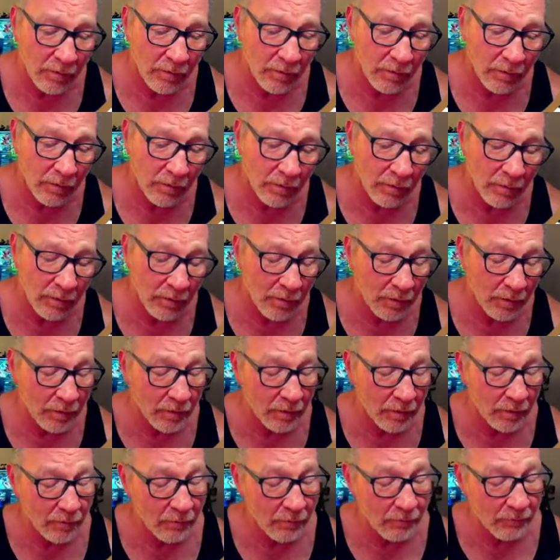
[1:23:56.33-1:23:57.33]

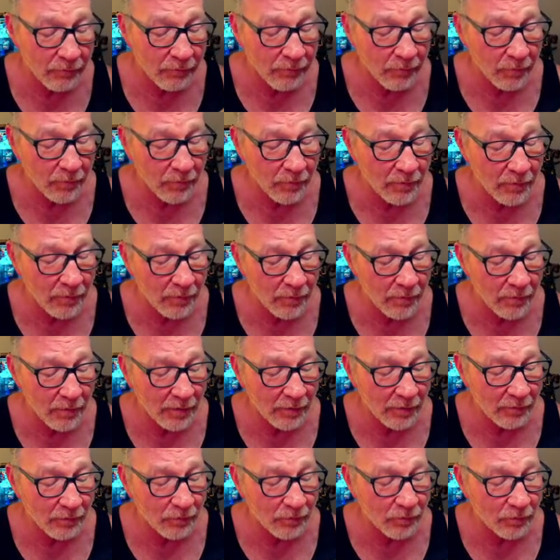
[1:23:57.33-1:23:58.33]
And for his
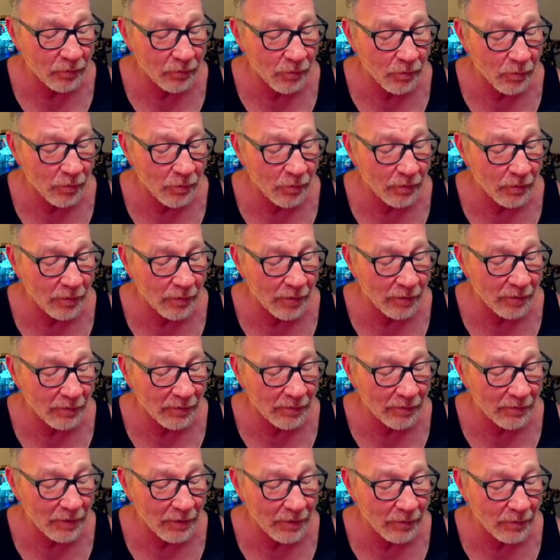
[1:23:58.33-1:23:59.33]
sword, I think
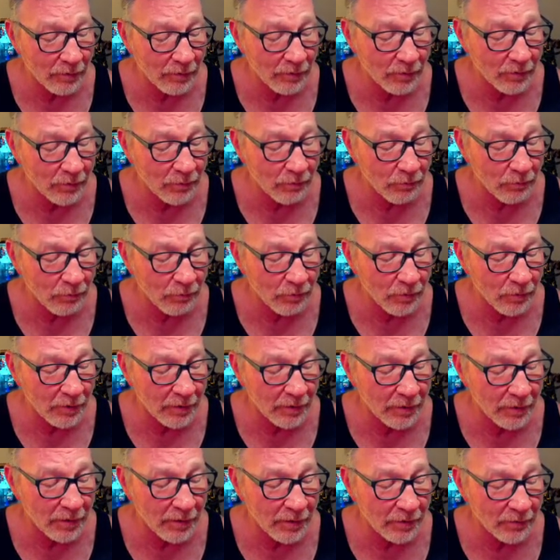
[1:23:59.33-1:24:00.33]
that'll look really
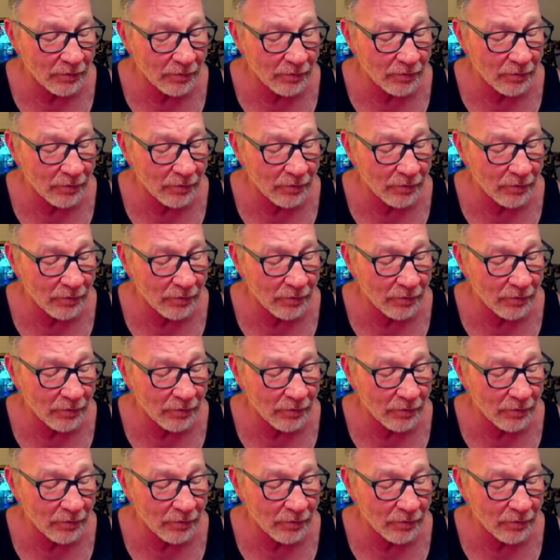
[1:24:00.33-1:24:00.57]
nice.